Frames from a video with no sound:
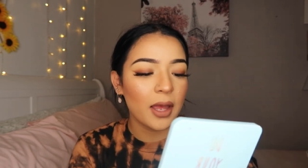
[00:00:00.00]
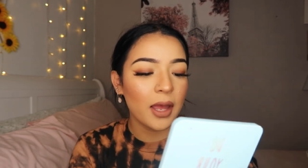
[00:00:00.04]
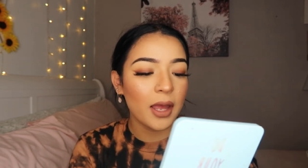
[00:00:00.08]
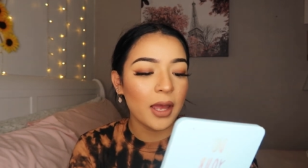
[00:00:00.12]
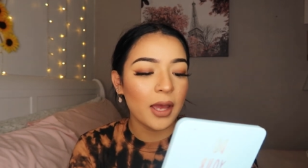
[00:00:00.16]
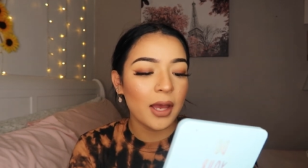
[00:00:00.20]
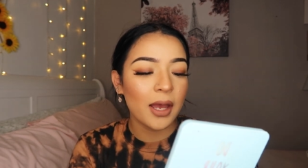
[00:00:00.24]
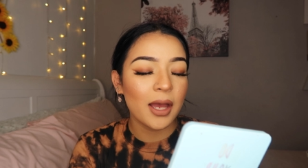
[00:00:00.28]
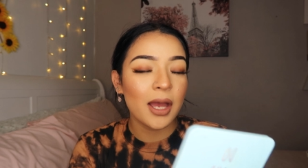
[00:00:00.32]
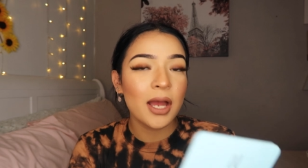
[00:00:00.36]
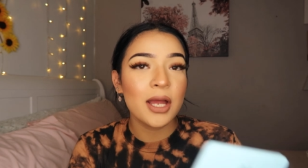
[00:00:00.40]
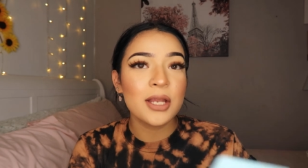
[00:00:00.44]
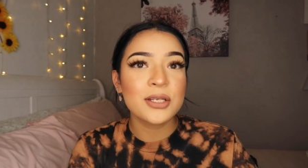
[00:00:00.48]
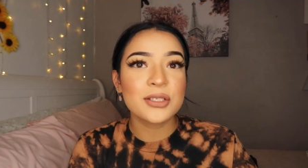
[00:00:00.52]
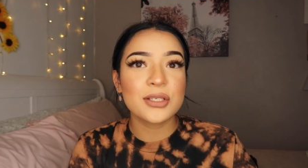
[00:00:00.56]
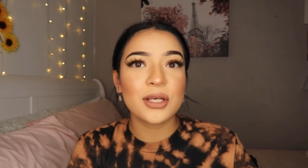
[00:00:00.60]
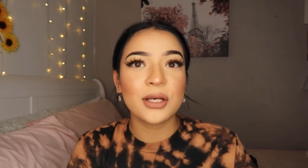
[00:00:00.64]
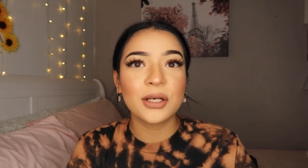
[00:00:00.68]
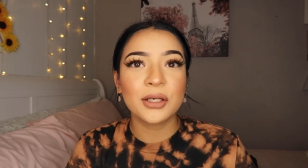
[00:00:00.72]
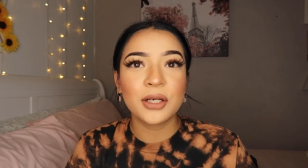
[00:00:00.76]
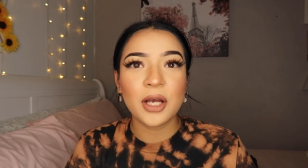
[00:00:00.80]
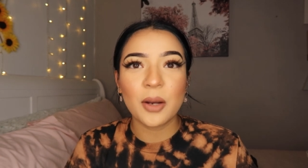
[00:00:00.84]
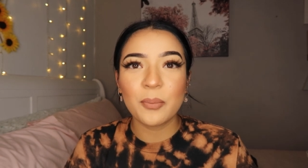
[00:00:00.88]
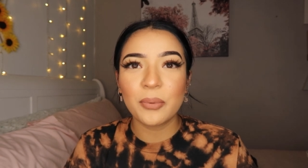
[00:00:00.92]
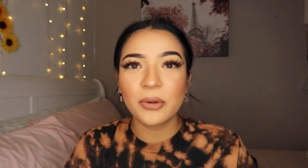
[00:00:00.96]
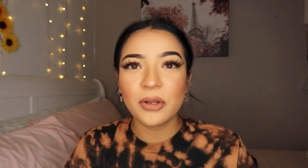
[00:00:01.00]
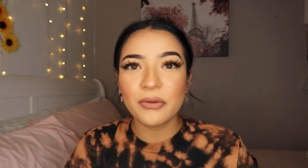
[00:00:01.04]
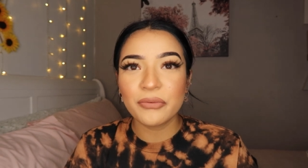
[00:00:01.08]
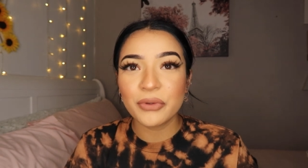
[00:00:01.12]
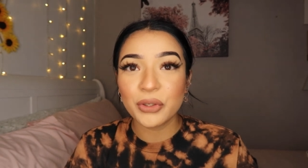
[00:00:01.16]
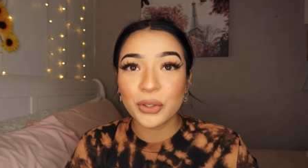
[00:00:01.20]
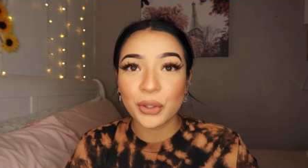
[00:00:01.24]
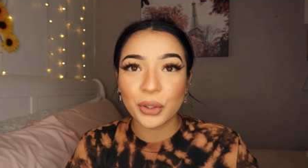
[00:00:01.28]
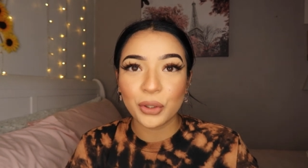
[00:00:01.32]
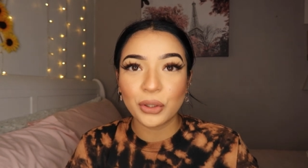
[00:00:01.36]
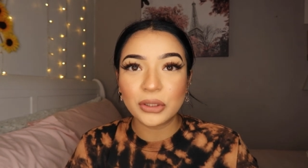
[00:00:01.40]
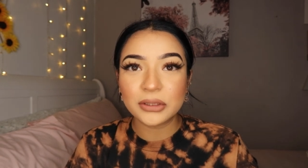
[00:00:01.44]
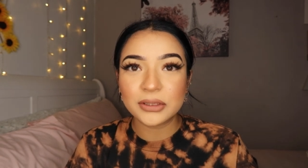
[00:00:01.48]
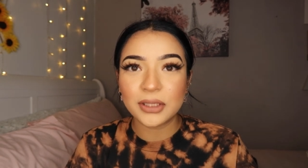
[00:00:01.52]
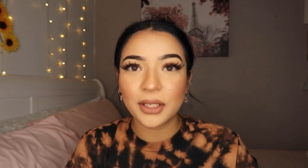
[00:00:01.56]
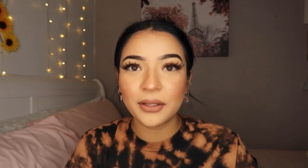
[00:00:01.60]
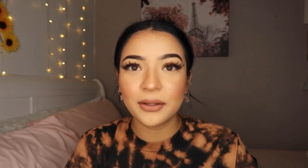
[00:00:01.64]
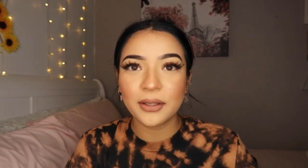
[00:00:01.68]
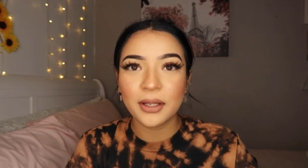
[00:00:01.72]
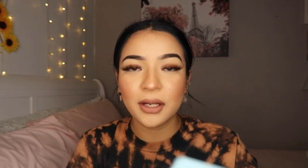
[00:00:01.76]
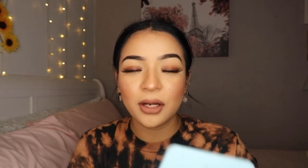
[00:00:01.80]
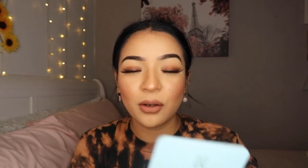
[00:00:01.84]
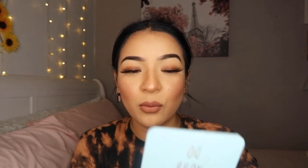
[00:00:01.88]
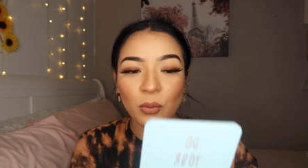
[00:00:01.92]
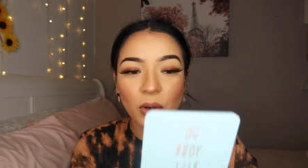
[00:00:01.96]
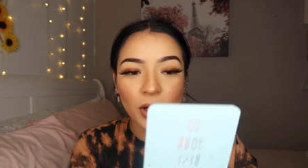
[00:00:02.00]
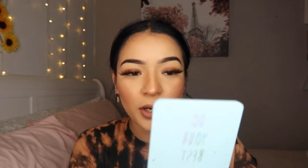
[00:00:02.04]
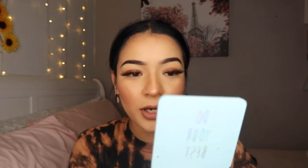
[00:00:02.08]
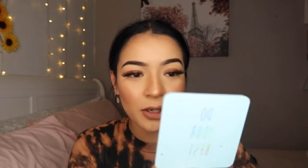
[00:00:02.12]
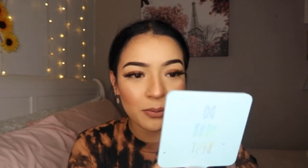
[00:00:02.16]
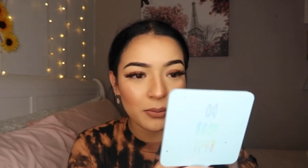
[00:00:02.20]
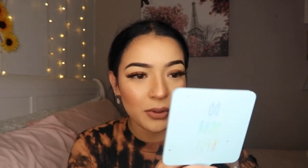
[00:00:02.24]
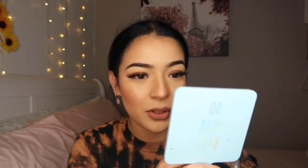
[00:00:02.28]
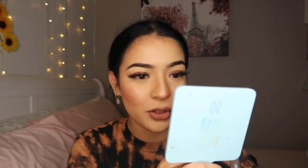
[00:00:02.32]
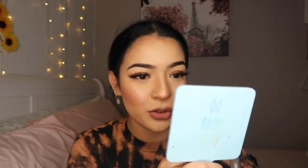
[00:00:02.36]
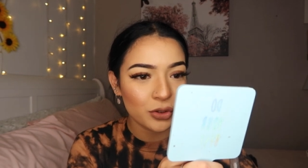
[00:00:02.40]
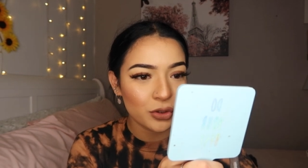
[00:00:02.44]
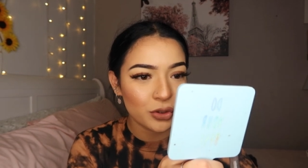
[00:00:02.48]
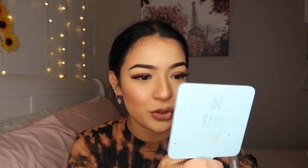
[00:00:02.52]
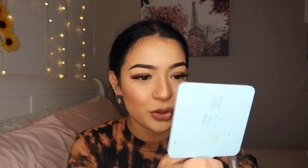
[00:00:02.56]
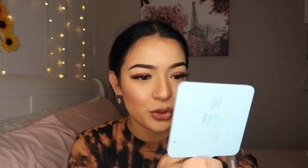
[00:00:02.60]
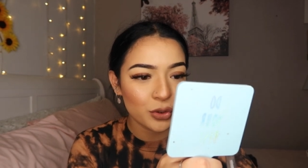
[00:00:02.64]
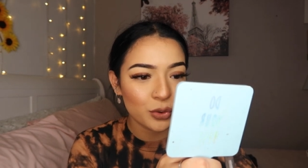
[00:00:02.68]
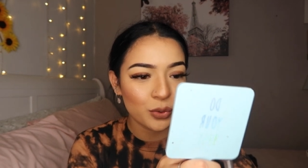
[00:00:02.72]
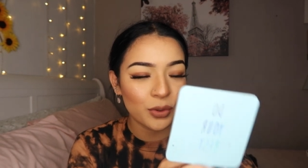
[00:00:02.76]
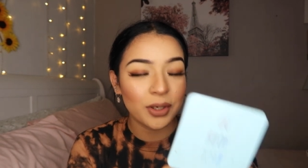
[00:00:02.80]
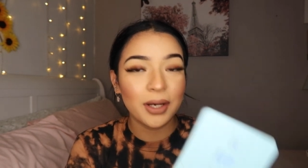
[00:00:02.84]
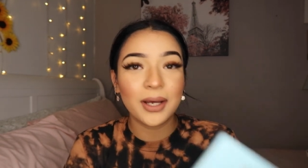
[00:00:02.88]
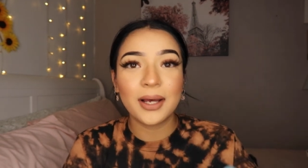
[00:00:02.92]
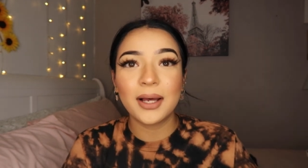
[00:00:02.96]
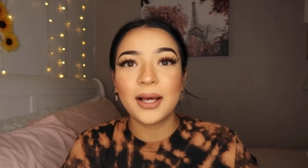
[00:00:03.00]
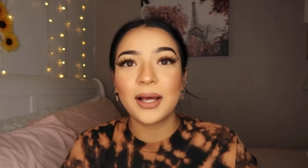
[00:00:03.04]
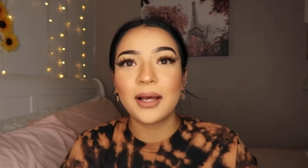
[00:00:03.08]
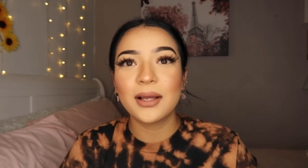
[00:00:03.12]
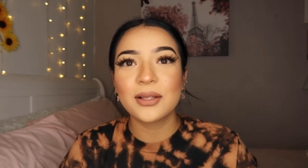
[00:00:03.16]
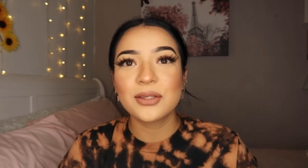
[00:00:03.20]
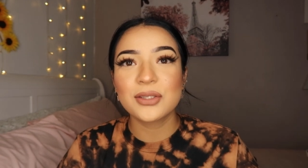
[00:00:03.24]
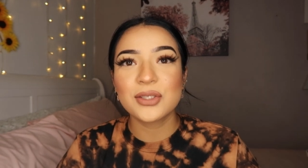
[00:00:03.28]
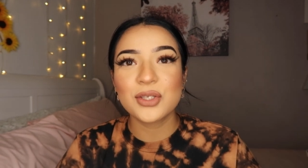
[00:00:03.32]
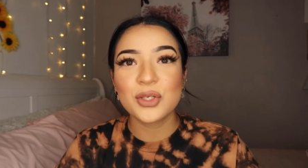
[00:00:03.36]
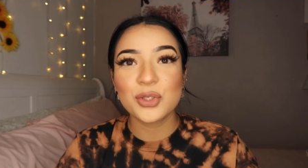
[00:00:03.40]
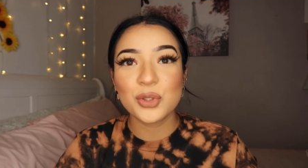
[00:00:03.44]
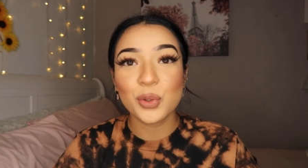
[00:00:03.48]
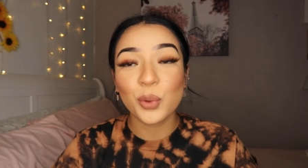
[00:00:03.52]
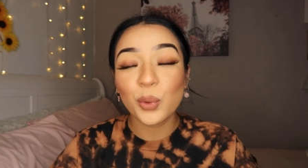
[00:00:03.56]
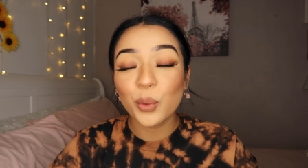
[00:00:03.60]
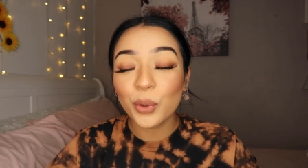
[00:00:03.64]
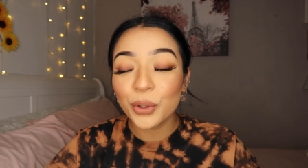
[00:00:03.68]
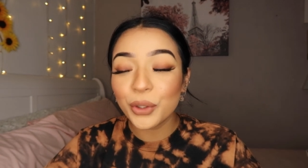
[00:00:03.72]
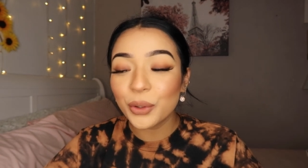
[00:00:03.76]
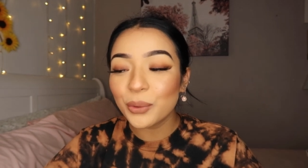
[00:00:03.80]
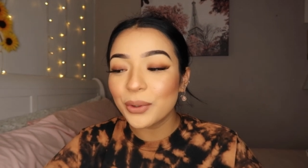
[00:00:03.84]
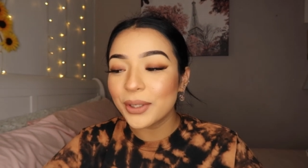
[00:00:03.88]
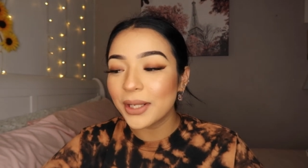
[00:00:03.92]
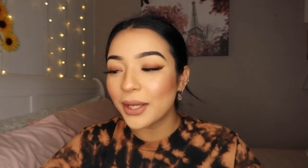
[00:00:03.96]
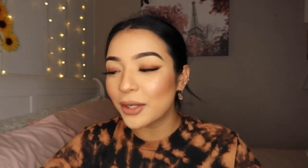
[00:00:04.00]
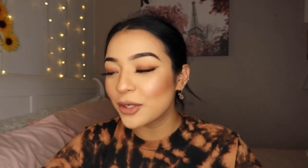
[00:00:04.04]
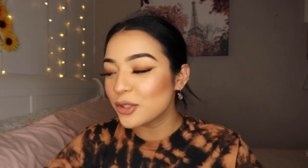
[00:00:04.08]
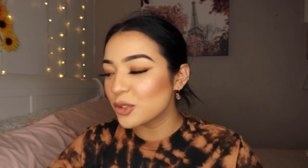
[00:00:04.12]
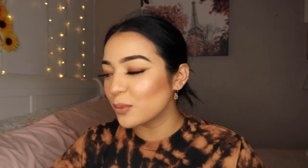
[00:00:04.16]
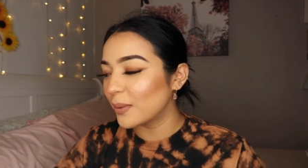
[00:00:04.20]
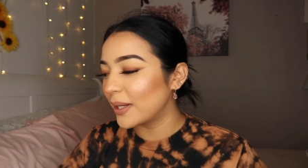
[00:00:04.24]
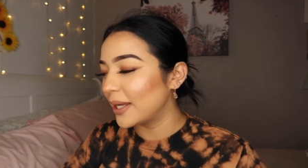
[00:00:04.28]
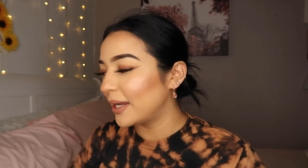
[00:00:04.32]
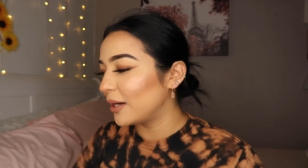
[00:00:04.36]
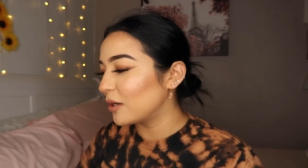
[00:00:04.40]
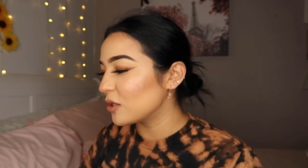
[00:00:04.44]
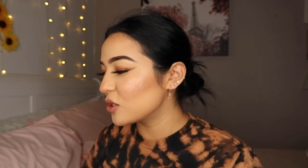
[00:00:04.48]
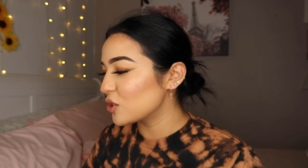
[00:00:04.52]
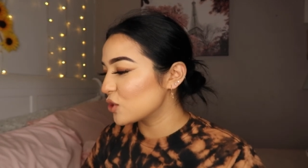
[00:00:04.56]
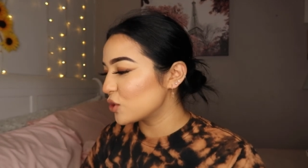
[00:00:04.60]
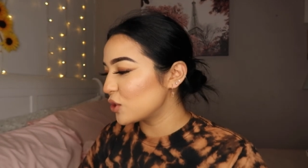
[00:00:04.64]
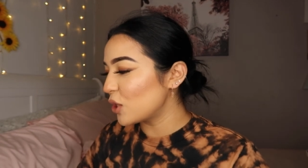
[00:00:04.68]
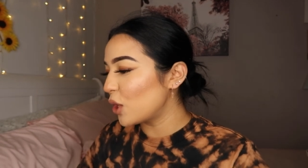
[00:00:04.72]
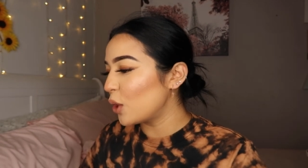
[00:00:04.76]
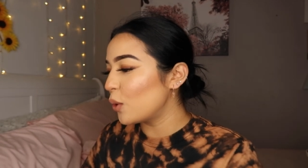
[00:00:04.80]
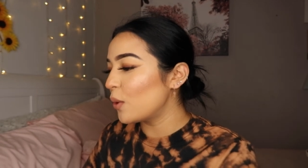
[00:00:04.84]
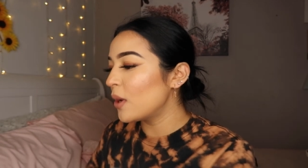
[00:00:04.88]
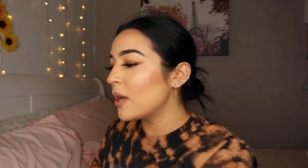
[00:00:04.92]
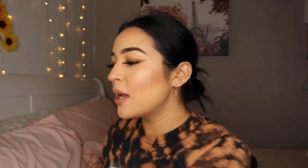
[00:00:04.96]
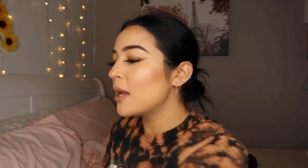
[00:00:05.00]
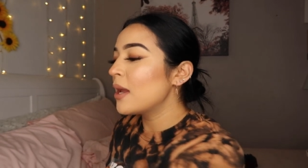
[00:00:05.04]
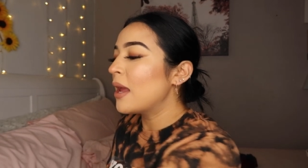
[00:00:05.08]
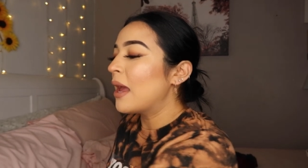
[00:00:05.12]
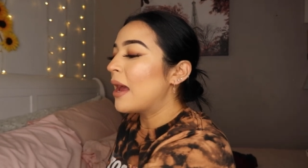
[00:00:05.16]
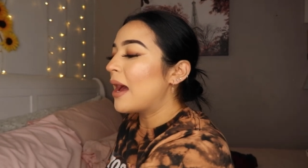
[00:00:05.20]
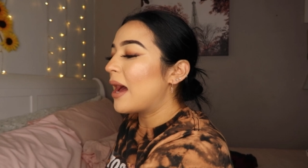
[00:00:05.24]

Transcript: and a couple of the girls on there wanted me to do a tutorial on how to do my hair so